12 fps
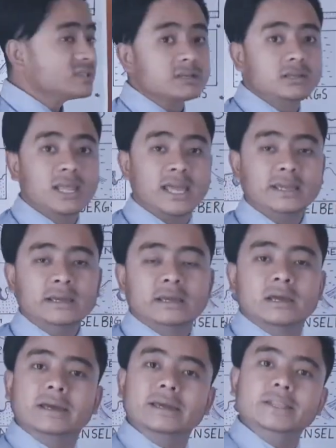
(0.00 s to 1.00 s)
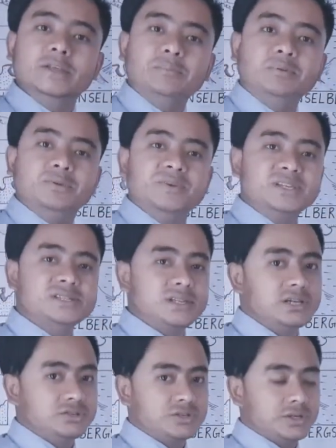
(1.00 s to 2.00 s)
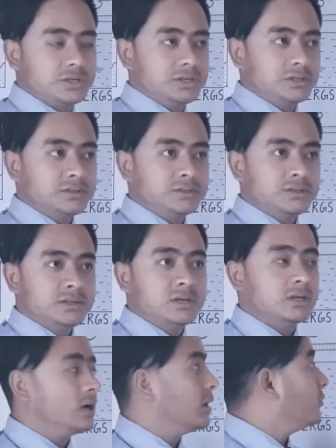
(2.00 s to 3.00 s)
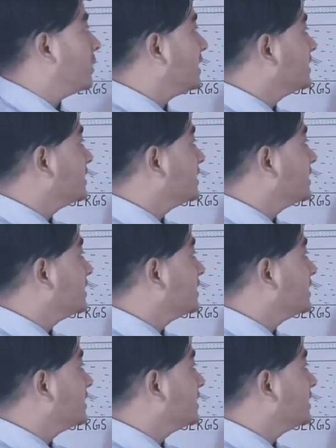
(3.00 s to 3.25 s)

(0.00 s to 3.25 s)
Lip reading: Like in the previous lesson, while